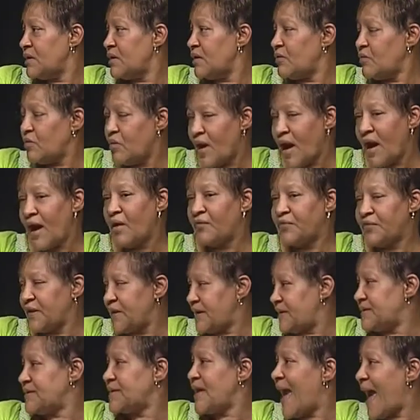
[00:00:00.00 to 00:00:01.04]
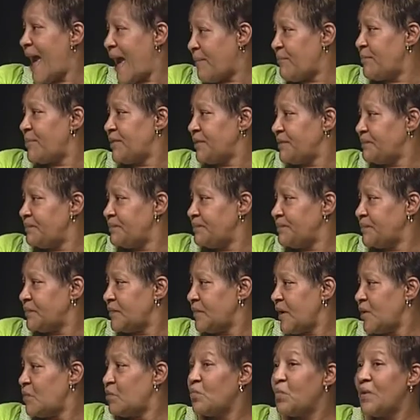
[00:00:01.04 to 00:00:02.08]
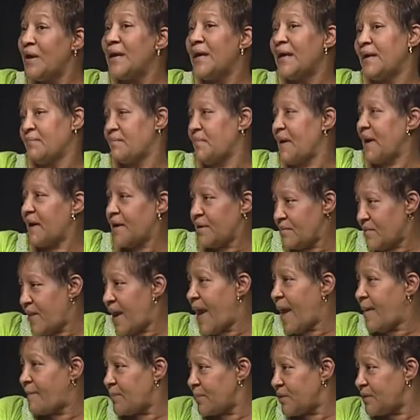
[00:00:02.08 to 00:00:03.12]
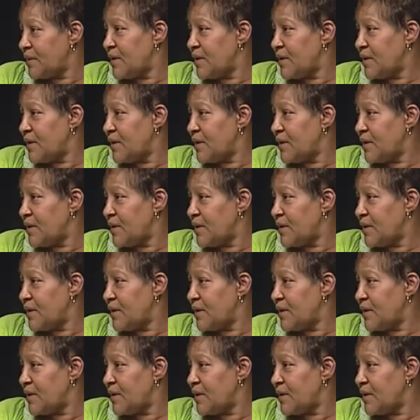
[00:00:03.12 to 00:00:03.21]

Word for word: of how things happen. And we can make them happen.